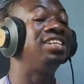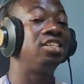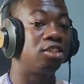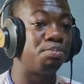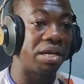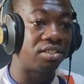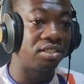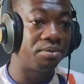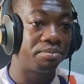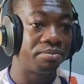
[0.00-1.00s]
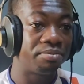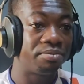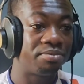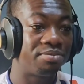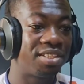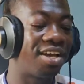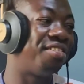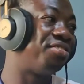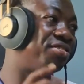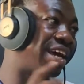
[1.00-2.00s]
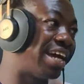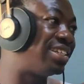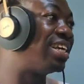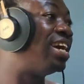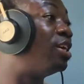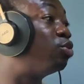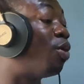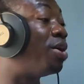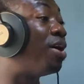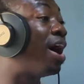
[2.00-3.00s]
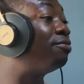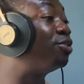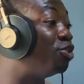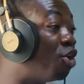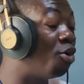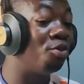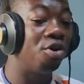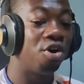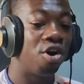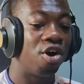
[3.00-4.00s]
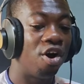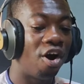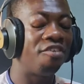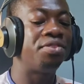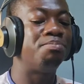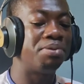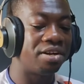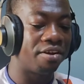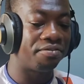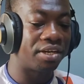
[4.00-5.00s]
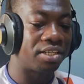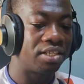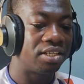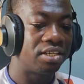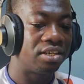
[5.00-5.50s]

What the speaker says: anticipate. And that is why you have to know of the benefit,